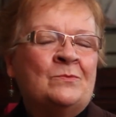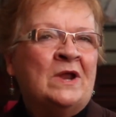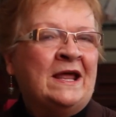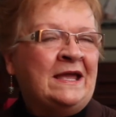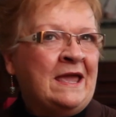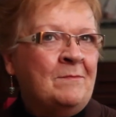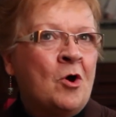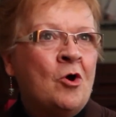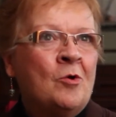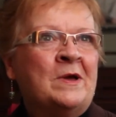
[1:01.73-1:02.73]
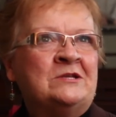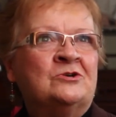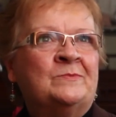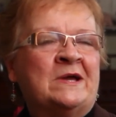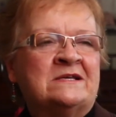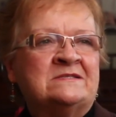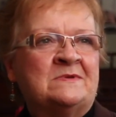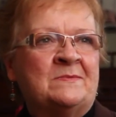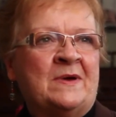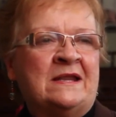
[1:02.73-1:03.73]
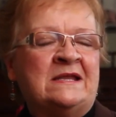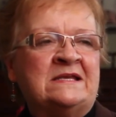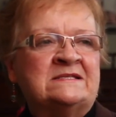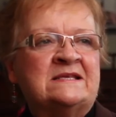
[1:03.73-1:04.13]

When I came home, I told my husband about it. He